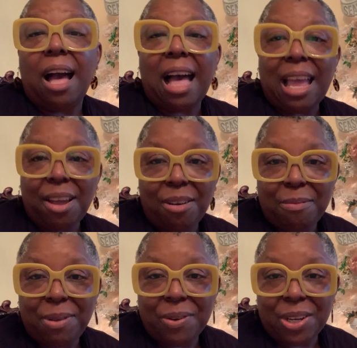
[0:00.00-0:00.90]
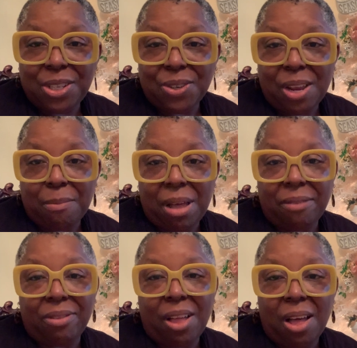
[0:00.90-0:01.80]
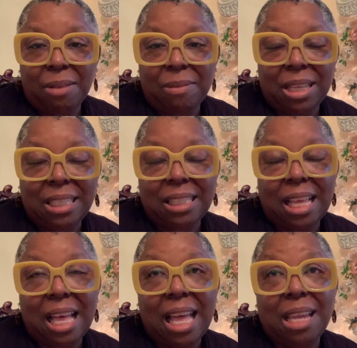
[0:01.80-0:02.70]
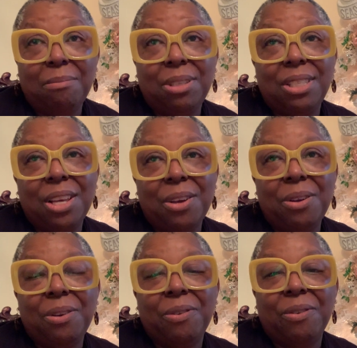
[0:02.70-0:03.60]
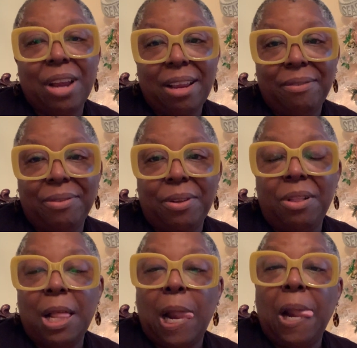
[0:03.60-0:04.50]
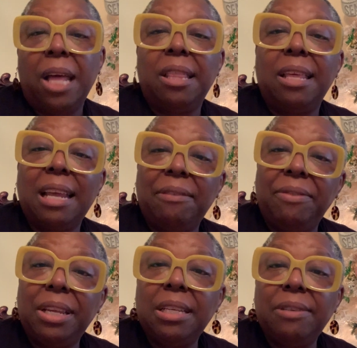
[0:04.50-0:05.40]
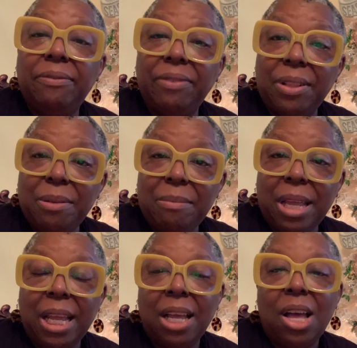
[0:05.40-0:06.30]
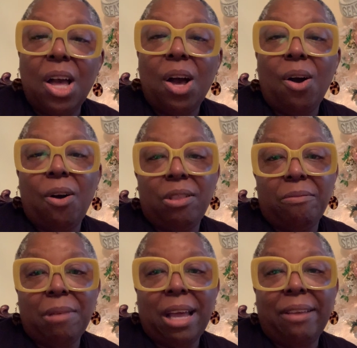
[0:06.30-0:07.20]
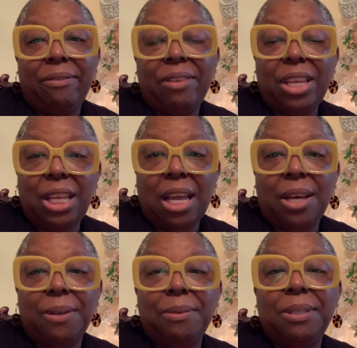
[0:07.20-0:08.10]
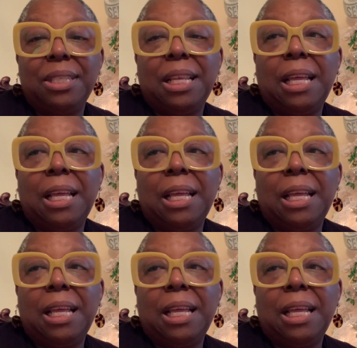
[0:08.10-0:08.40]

I hope you are enjoying my Vlogmas. I am so grateful that I finished filming all of my videos